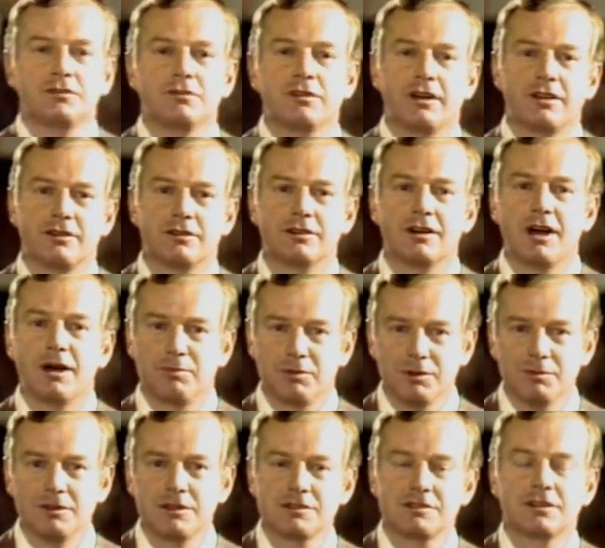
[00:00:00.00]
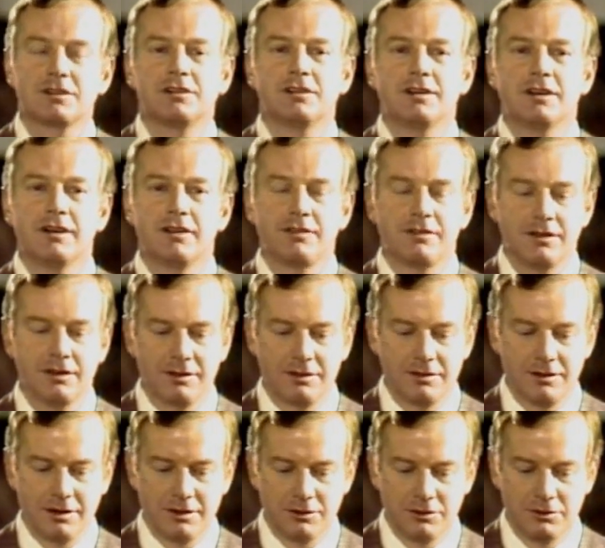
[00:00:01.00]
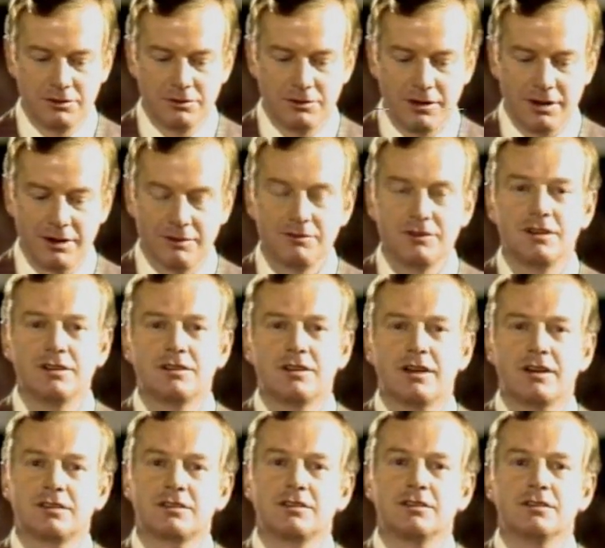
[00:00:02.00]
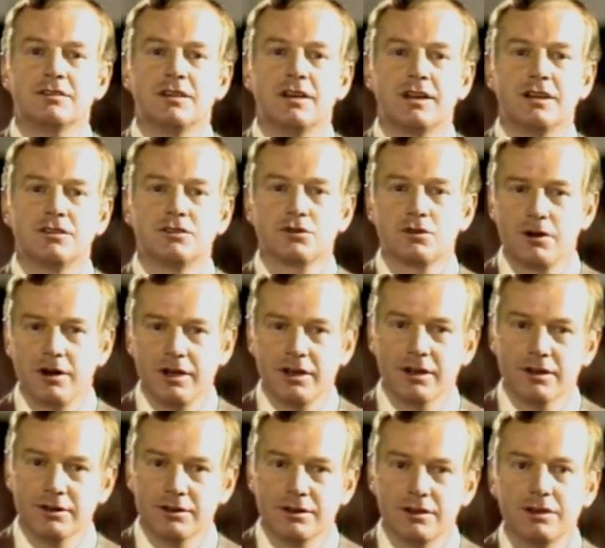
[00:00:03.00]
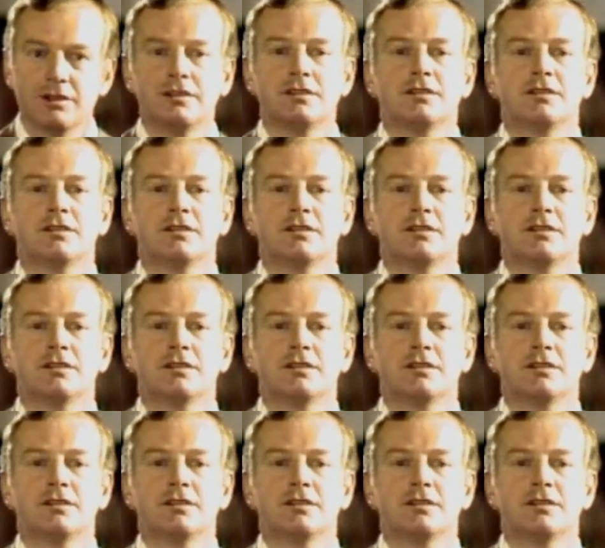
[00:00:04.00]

rather optimistically, I think, that you have detected a trend